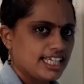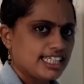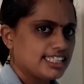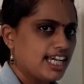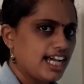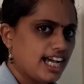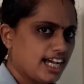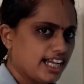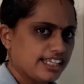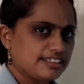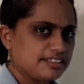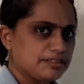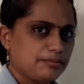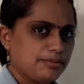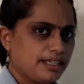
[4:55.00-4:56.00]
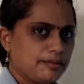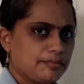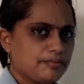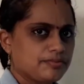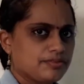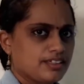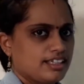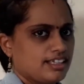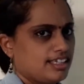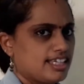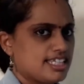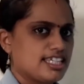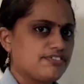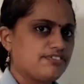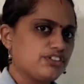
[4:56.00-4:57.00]
The iron beam? Yes,
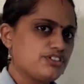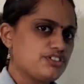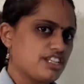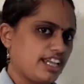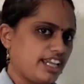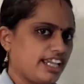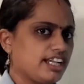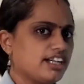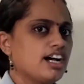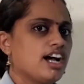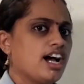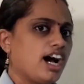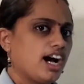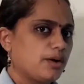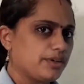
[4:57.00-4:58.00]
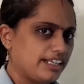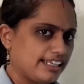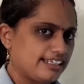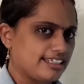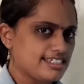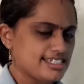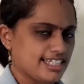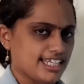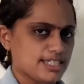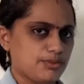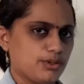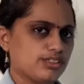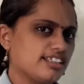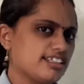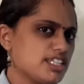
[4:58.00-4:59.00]
if you take our English
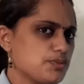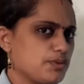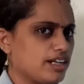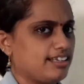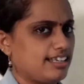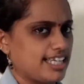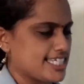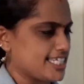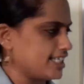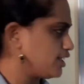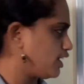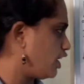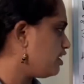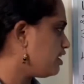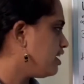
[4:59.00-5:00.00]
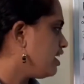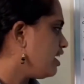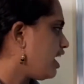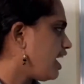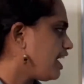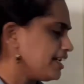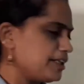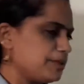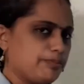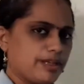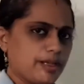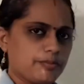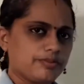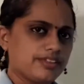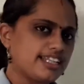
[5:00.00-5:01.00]
textbook, there is one lesson called iron
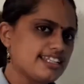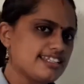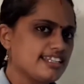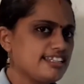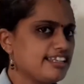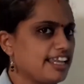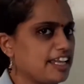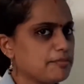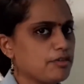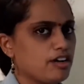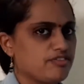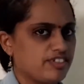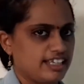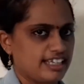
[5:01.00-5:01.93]
beam. That is the name of a